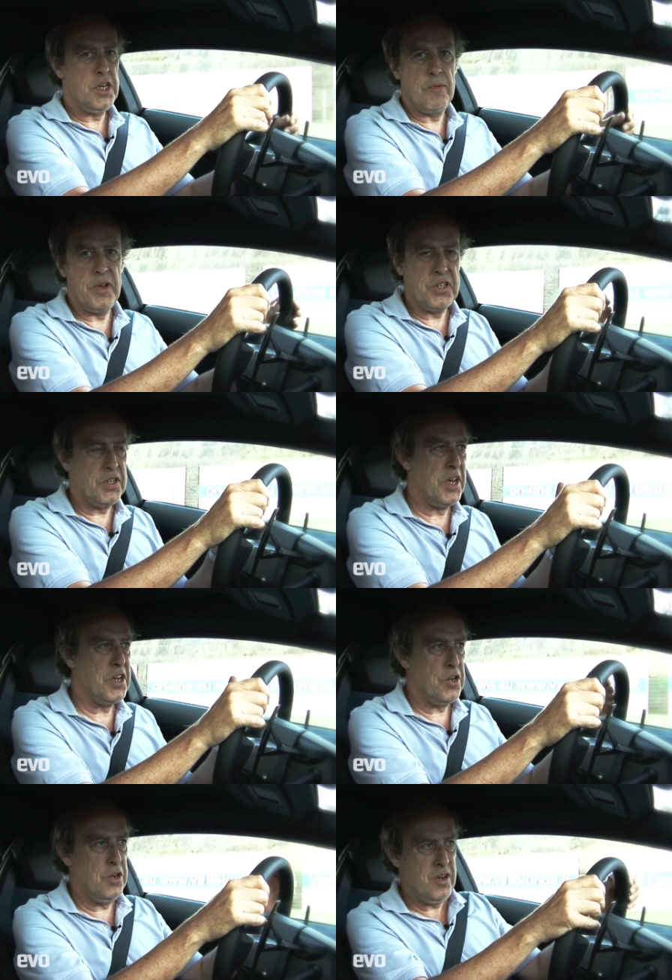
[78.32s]
telling me it's
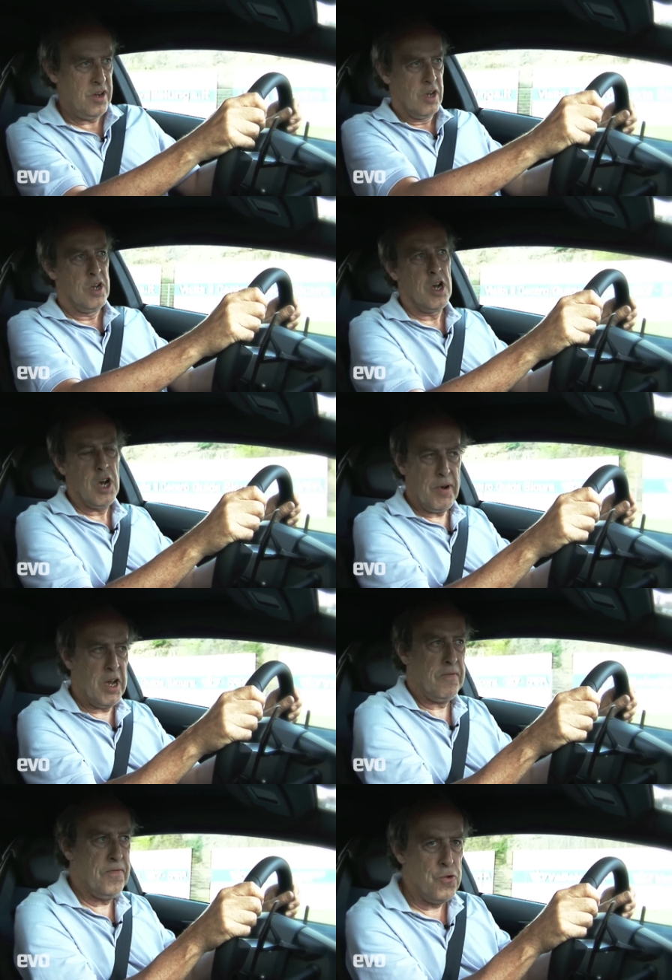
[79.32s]
taken
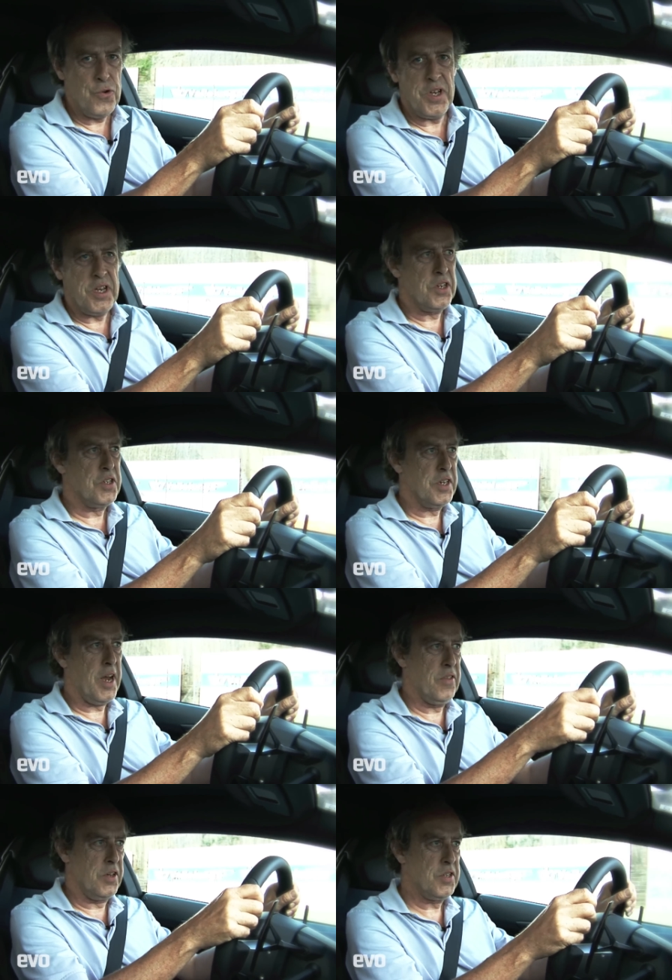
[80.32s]
about four years to
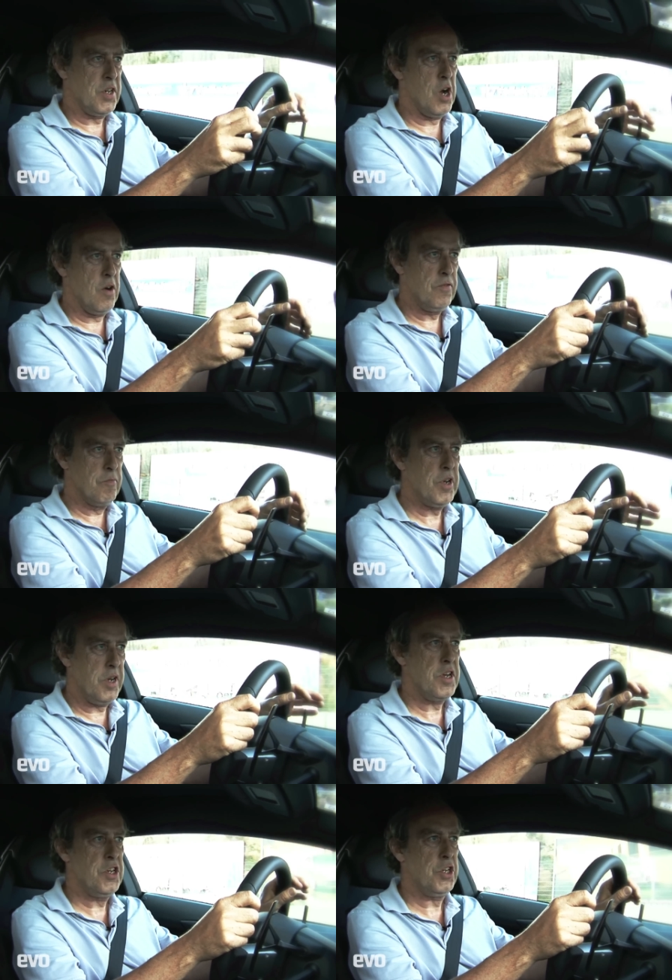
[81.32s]
get this car from
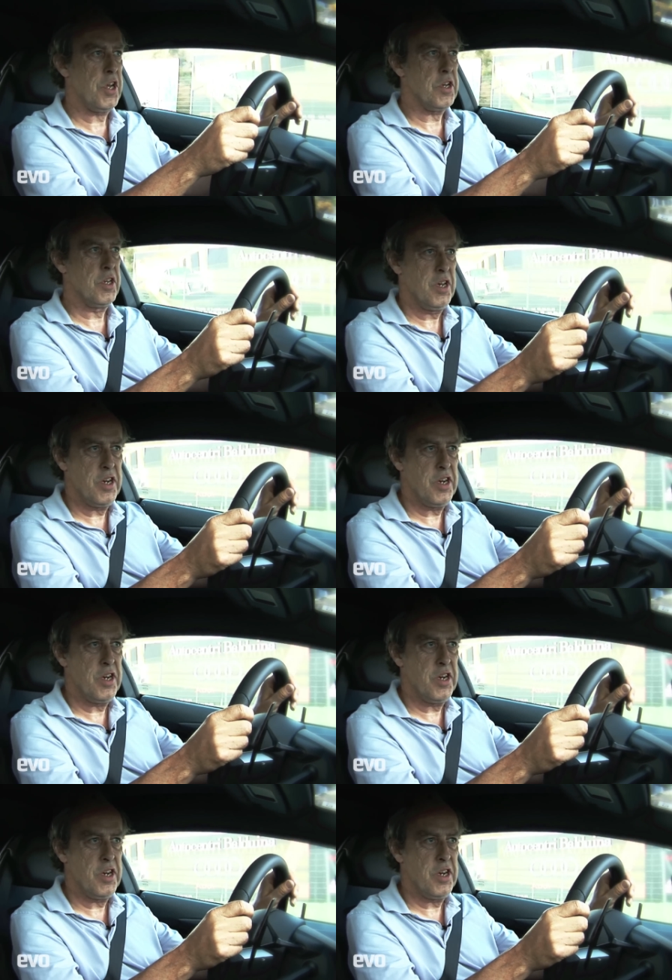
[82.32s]
clean sheet